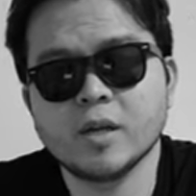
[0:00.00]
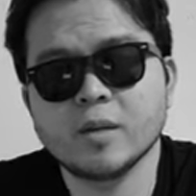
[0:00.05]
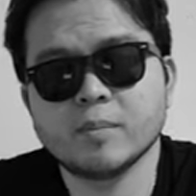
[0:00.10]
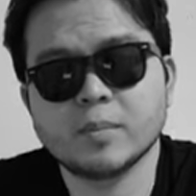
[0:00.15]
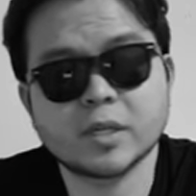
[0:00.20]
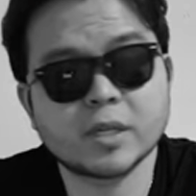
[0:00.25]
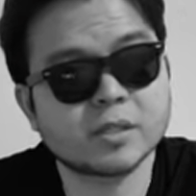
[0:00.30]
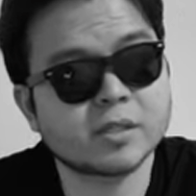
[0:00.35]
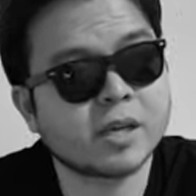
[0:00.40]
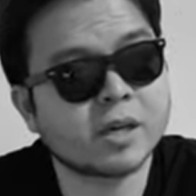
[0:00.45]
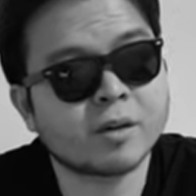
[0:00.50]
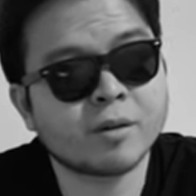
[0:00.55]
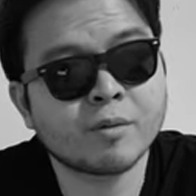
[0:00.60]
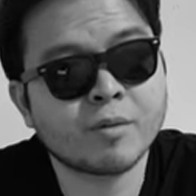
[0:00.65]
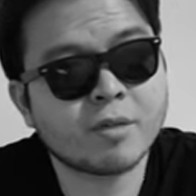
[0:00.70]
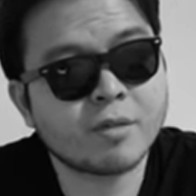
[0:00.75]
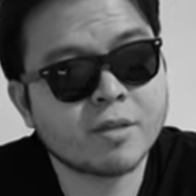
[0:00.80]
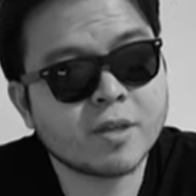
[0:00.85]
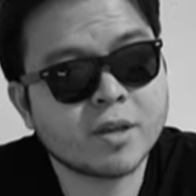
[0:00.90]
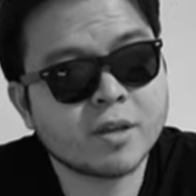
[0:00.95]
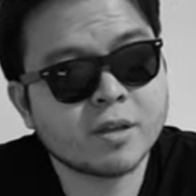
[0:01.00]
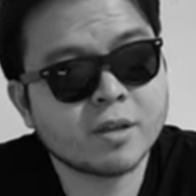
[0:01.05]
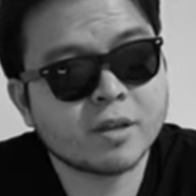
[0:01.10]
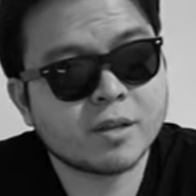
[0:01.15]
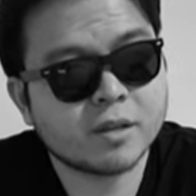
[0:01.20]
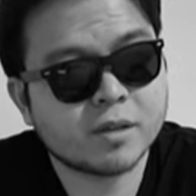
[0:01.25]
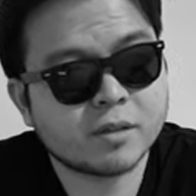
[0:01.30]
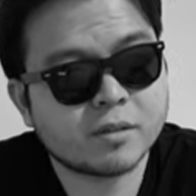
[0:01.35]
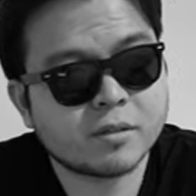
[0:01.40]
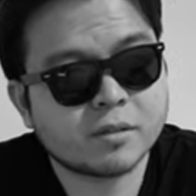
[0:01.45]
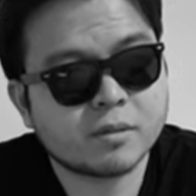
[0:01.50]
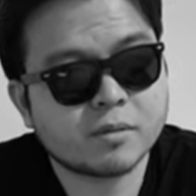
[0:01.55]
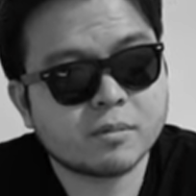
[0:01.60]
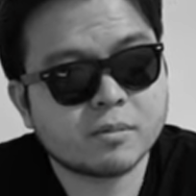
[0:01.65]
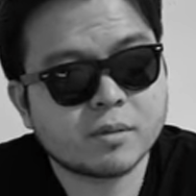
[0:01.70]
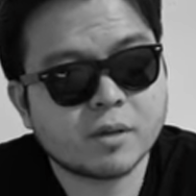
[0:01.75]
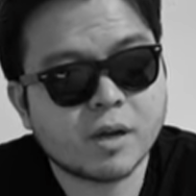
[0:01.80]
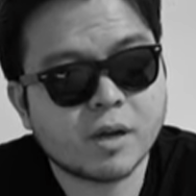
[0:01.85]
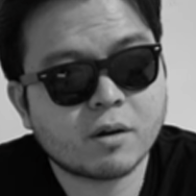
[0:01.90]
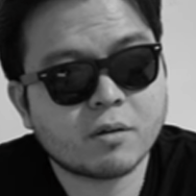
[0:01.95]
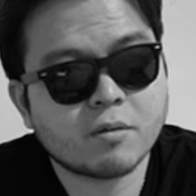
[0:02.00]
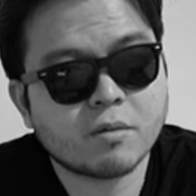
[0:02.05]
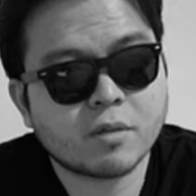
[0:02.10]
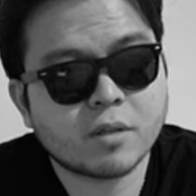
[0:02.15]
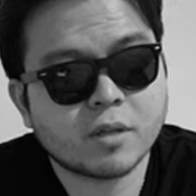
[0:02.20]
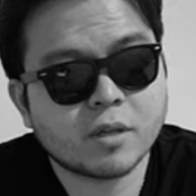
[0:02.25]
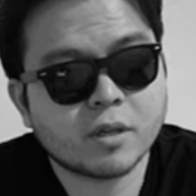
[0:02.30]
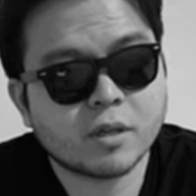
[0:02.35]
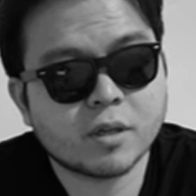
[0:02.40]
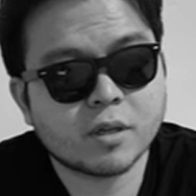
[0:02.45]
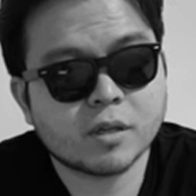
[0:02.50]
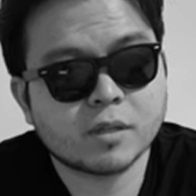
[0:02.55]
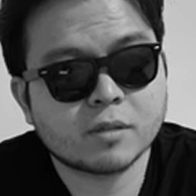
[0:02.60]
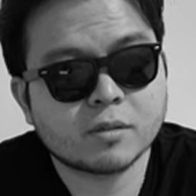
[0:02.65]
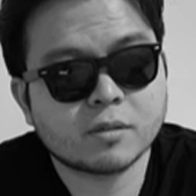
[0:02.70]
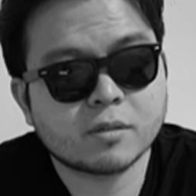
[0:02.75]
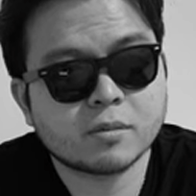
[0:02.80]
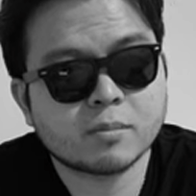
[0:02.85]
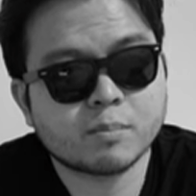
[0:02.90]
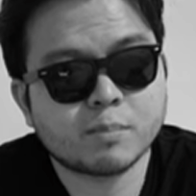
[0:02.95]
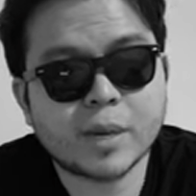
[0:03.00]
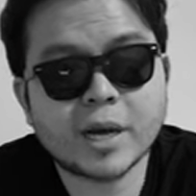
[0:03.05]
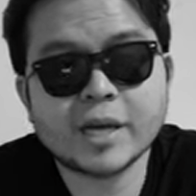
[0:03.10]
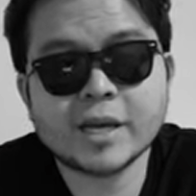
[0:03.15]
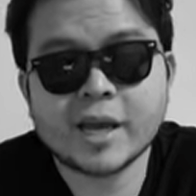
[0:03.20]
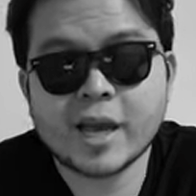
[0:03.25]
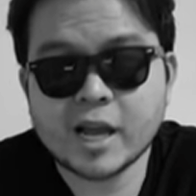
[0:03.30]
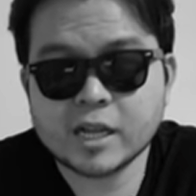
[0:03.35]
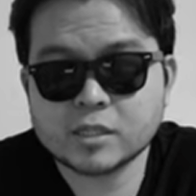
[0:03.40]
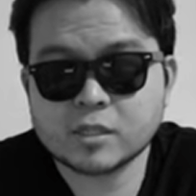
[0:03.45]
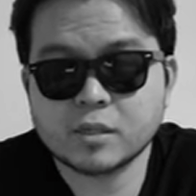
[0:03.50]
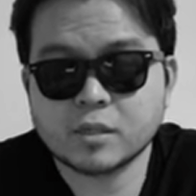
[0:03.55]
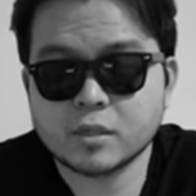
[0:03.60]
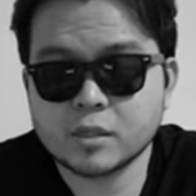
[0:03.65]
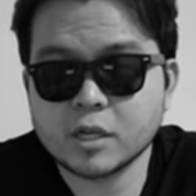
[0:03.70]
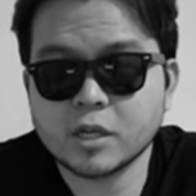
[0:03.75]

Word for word: because I don't think it's I don't think it's by accident.